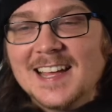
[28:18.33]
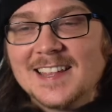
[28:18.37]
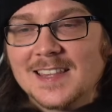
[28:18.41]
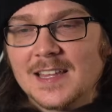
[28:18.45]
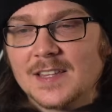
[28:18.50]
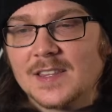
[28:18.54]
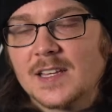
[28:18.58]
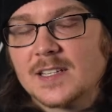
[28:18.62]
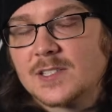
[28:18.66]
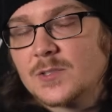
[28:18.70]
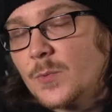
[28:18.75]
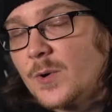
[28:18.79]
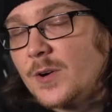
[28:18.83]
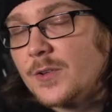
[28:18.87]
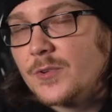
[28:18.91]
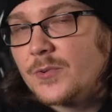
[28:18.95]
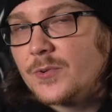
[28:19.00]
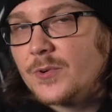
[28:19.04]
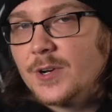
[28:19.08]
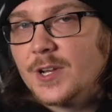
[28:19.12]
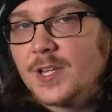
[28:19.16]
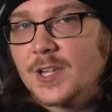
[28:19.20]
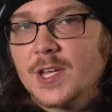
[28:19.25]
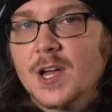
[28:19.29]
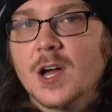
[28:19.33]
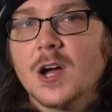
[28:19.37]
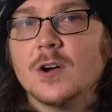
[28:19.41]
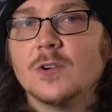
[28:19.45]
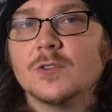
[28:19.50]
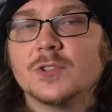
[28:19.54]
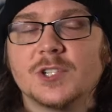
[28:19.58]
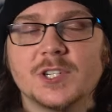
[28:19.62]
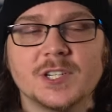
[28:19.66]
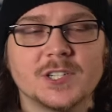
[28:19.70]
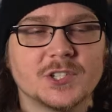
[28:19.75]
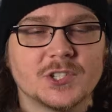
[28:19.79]
that that's where they're going to go.
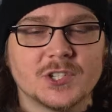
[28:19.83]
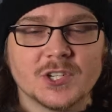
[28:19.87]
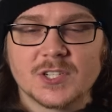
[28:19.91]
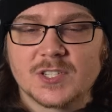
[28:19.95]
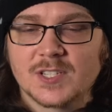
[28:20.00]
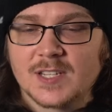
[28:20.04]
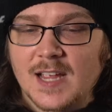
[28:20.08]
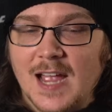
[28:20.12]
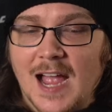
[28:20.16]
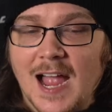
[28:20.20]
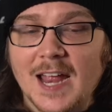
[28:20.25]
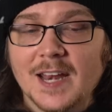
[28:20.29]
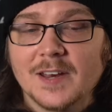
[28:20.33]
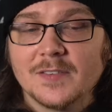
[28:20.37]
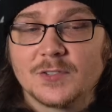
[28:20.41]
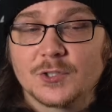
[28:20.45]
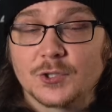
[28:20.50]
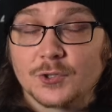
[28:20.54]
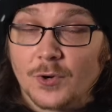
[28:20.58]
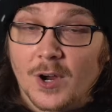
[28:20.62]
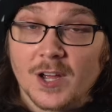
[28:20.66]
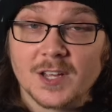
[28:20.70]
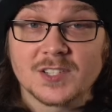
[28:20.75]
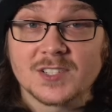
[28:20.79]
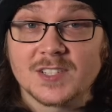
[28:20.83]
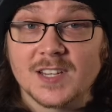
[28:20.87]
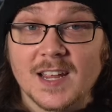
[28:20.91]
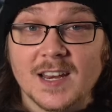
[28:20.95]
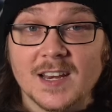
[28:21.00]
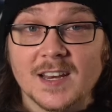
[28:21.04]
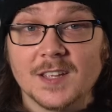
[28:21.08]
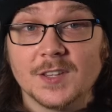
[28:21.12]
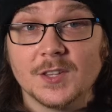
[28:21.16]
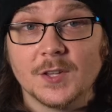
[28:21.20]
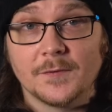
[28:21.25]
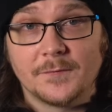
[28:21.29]
She's just kind of
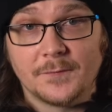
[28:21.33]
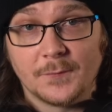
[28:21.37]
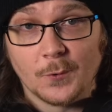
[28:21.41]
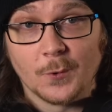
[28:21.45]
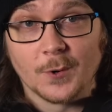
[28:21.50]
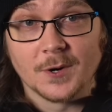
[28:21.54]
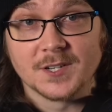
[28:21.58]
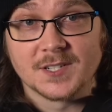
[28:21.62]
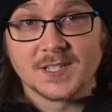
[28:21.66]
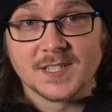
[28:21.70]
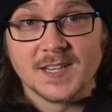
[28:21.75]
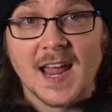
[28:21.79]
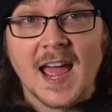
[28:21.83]
trusting in the Force